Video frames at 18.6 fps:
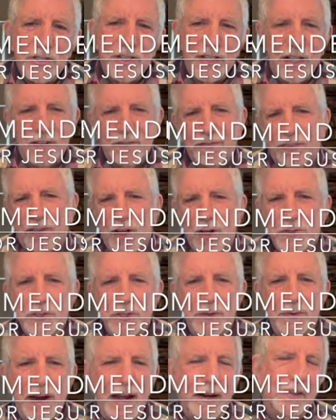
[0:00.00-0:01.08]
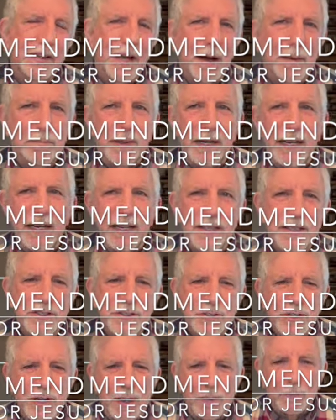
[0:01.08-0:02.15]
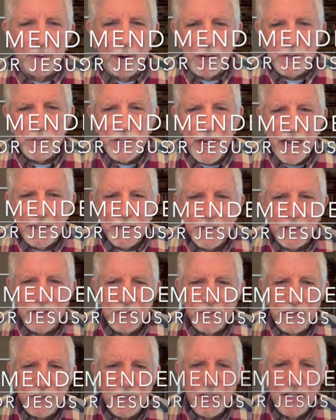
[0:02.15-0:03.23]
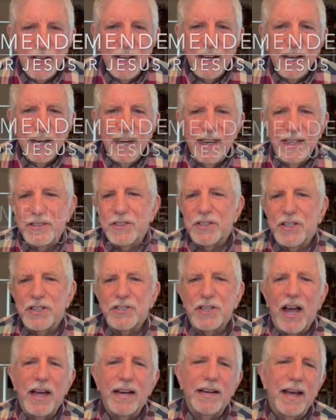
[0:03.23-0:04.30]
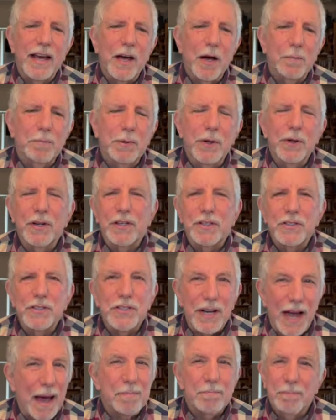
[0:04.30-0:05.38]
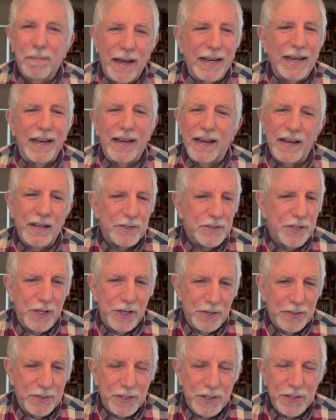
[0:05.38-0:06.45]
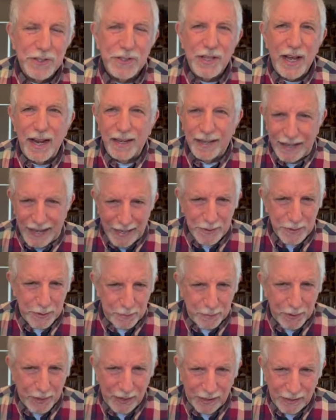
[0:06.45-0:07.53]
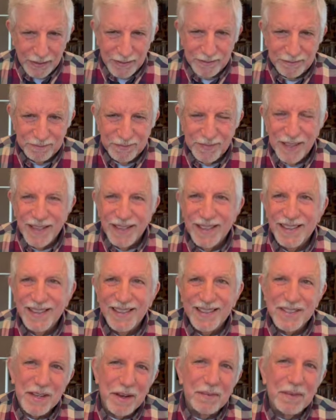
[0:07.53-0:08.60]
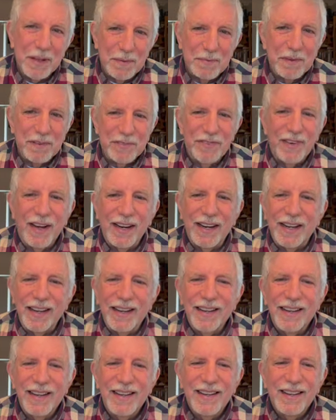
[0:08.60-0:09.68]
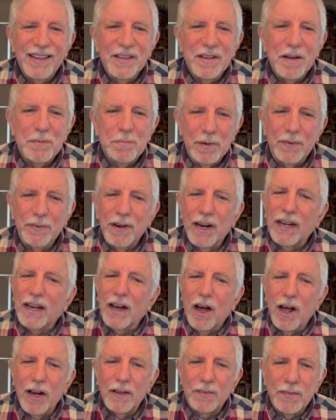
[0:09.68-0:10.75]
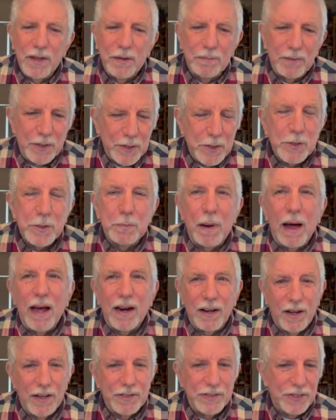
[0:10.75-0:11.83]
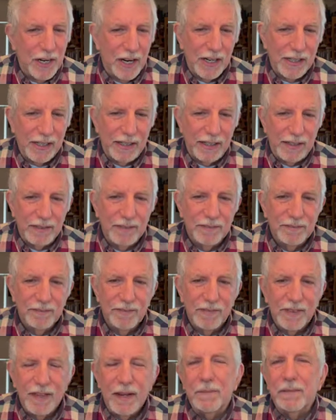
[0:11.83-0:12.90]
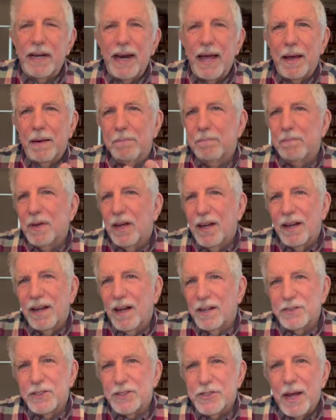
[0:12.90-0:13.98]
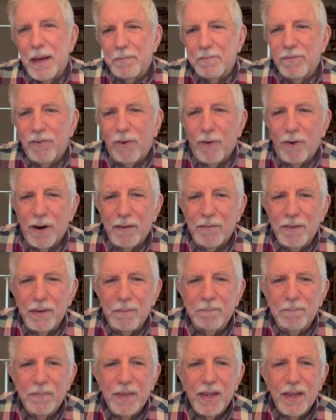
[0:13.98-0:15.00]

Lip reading: that floats around companies and workstations. It's designed to help you to stop making excuses and get to work. Some of them are funny, but really all of them are spot on target. I'll just name four of them.